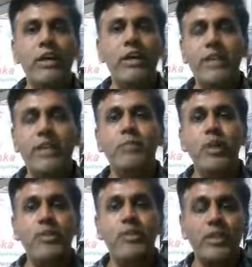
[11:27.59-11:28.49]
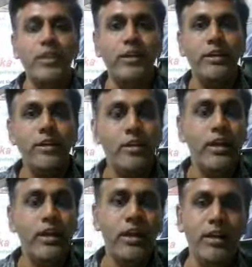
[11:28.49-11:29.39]
I'll take a pause here
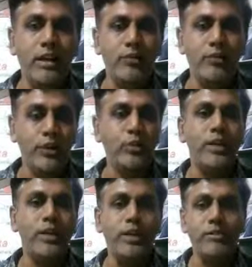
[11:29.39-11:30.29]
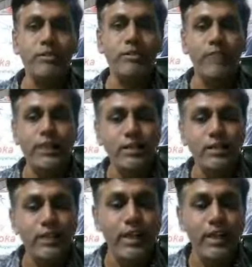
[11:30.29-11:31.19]
for you to kind of reflect
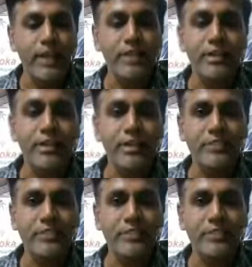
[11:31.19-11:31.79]
and